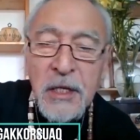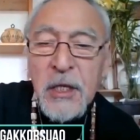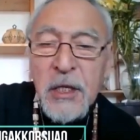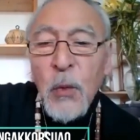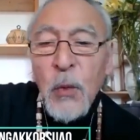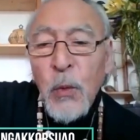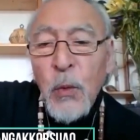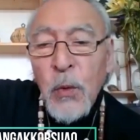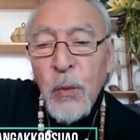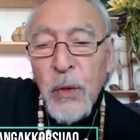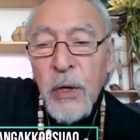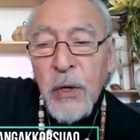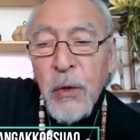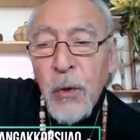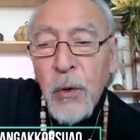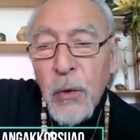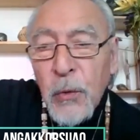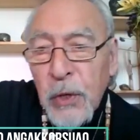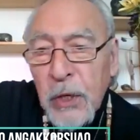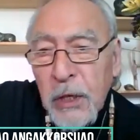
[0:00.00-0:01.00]
And so we
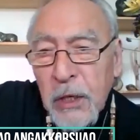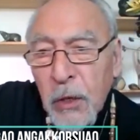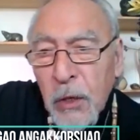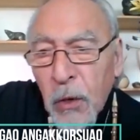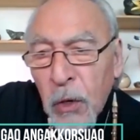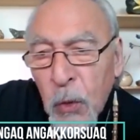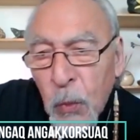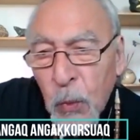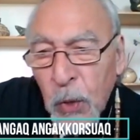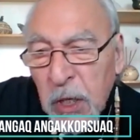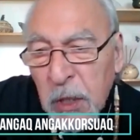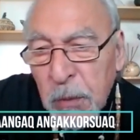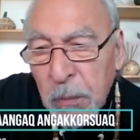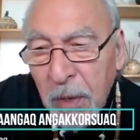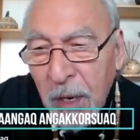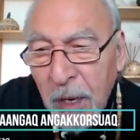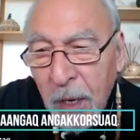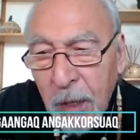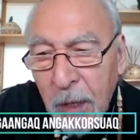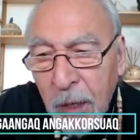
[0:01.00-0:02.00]
go really long ways
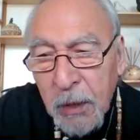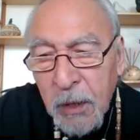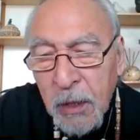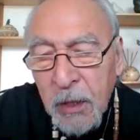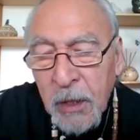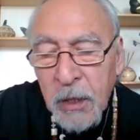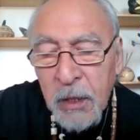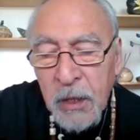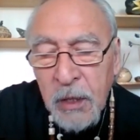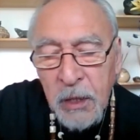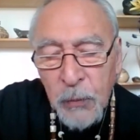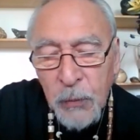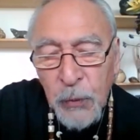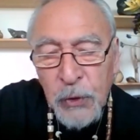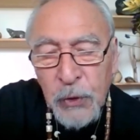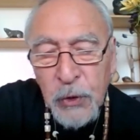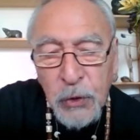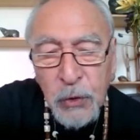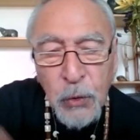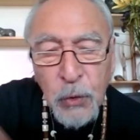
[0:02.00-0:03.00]
back.
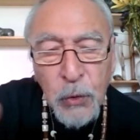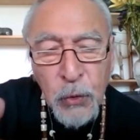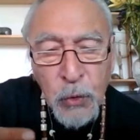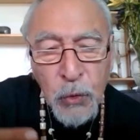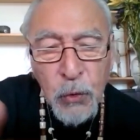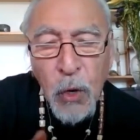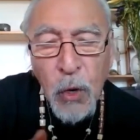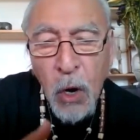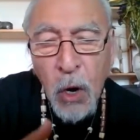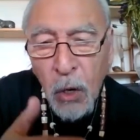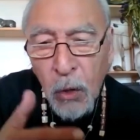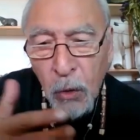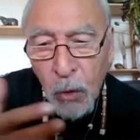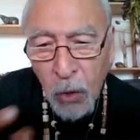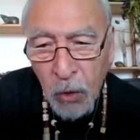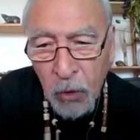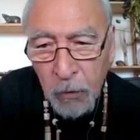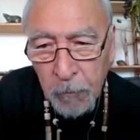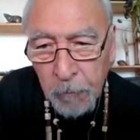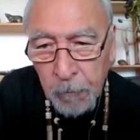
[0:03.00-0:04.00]
We just don't know how
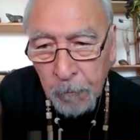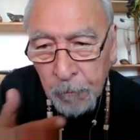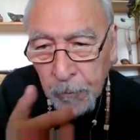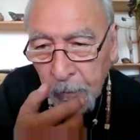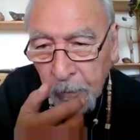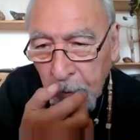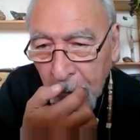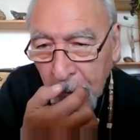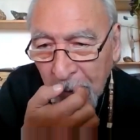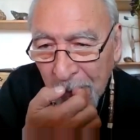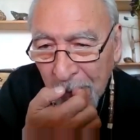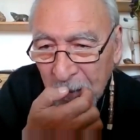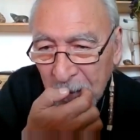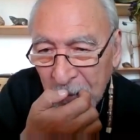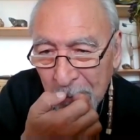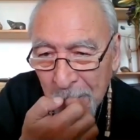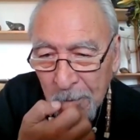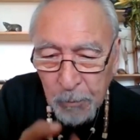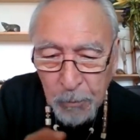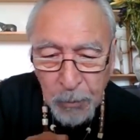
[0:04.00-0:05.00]
long.
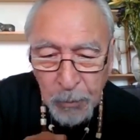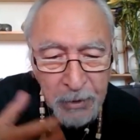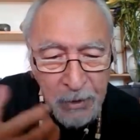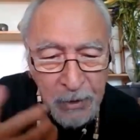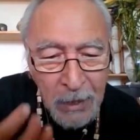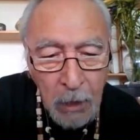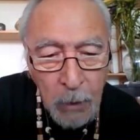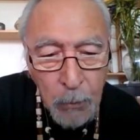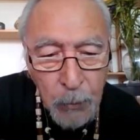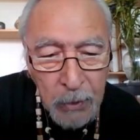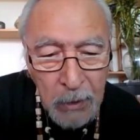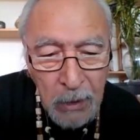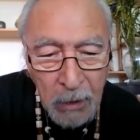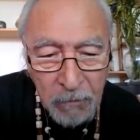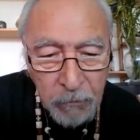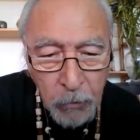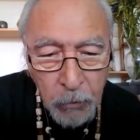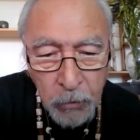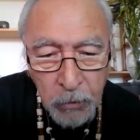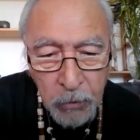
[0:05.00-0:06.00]
But now we
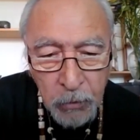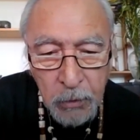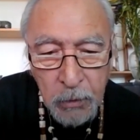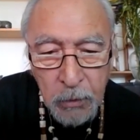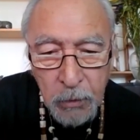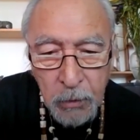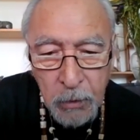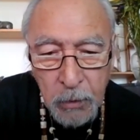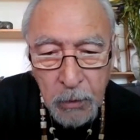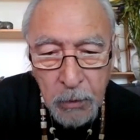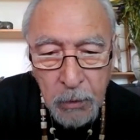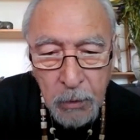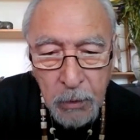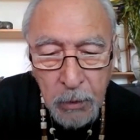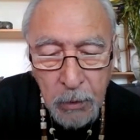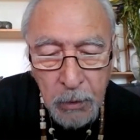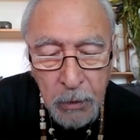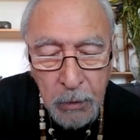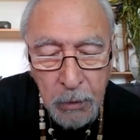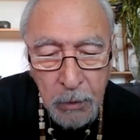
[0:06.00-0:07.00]
have learned
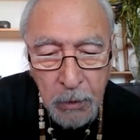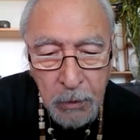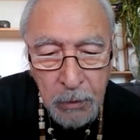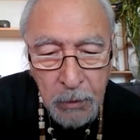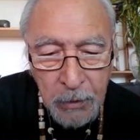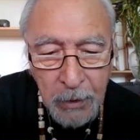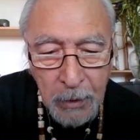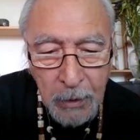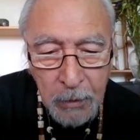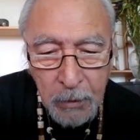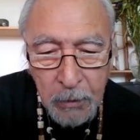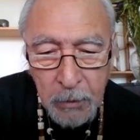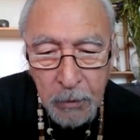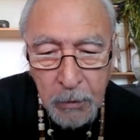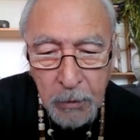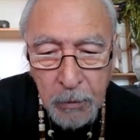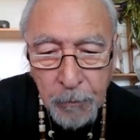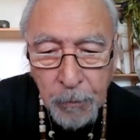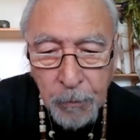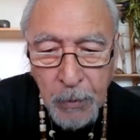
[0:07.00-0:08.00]
that
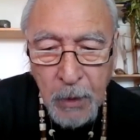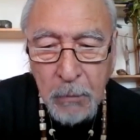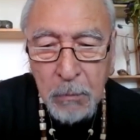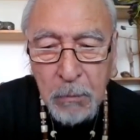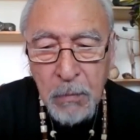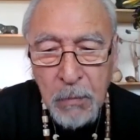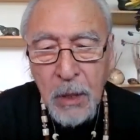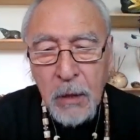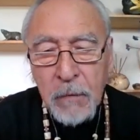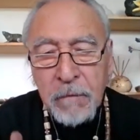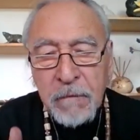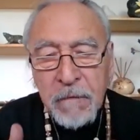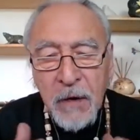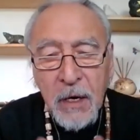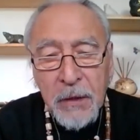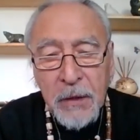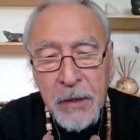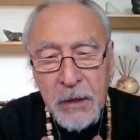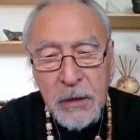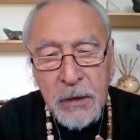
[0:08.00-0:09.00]
my
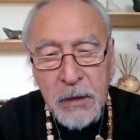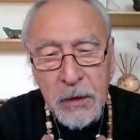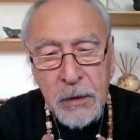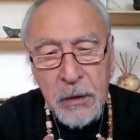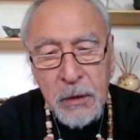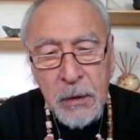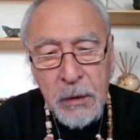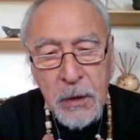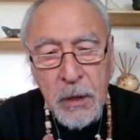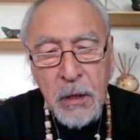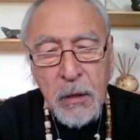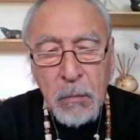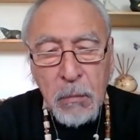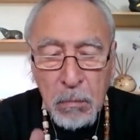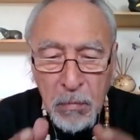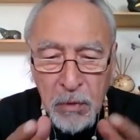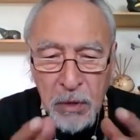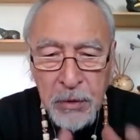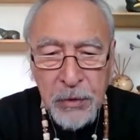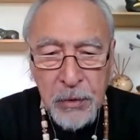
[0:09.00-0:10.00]
father's
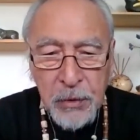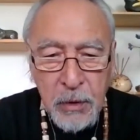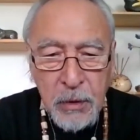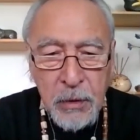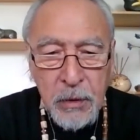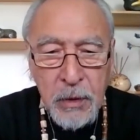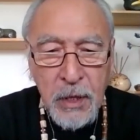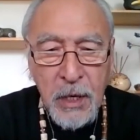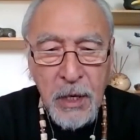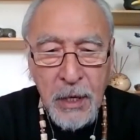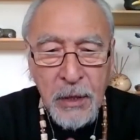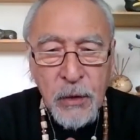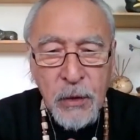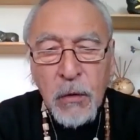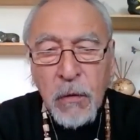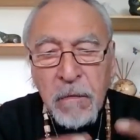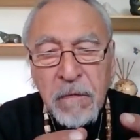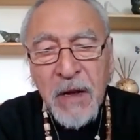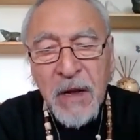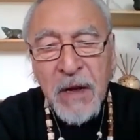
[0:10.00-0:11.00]
mother and
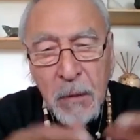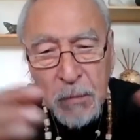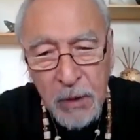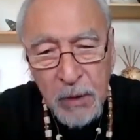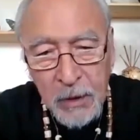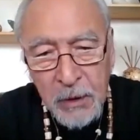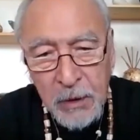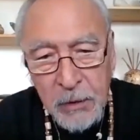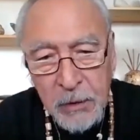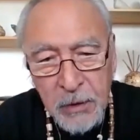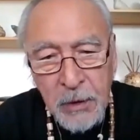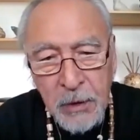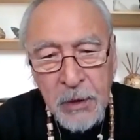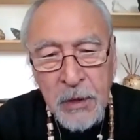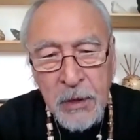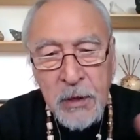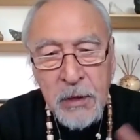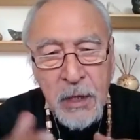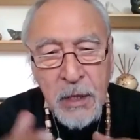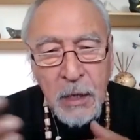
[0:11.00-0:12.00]
her families
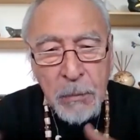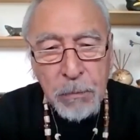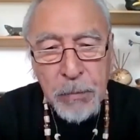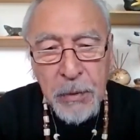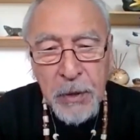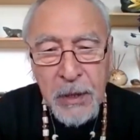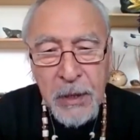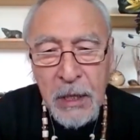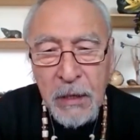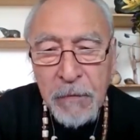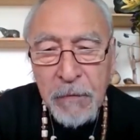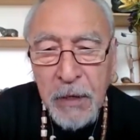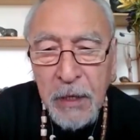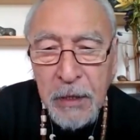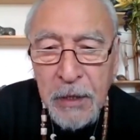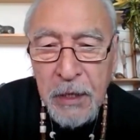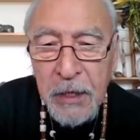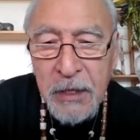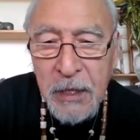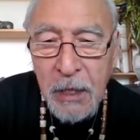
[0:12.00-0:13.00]
had been
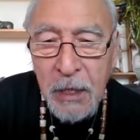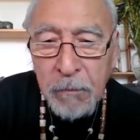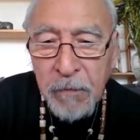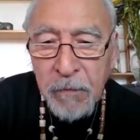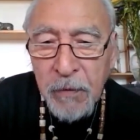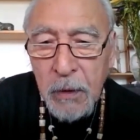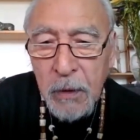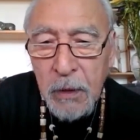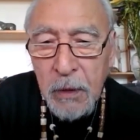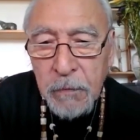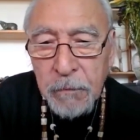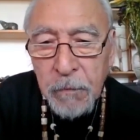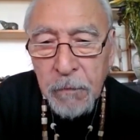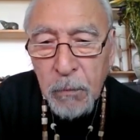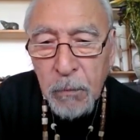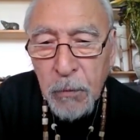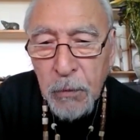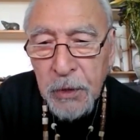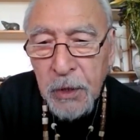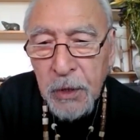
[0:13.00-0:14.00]
living in the same village
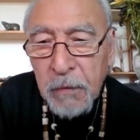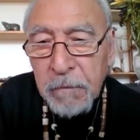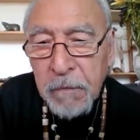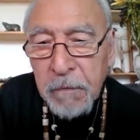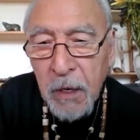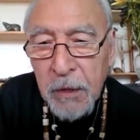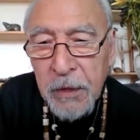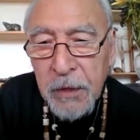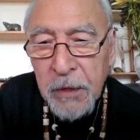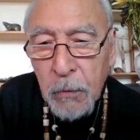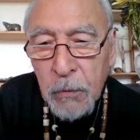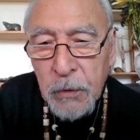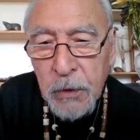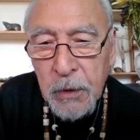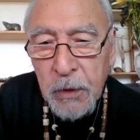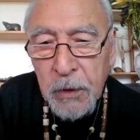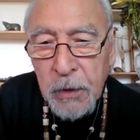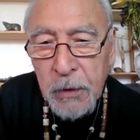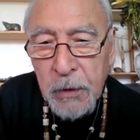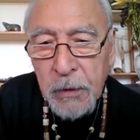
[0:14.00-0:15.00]
for more than
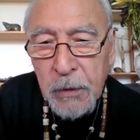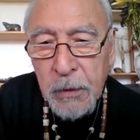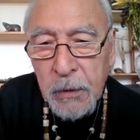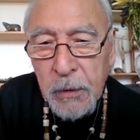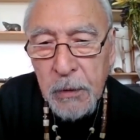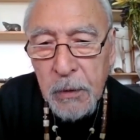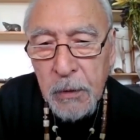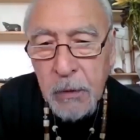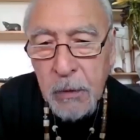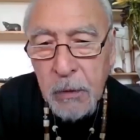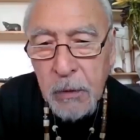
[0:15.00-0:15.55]
5,000 years.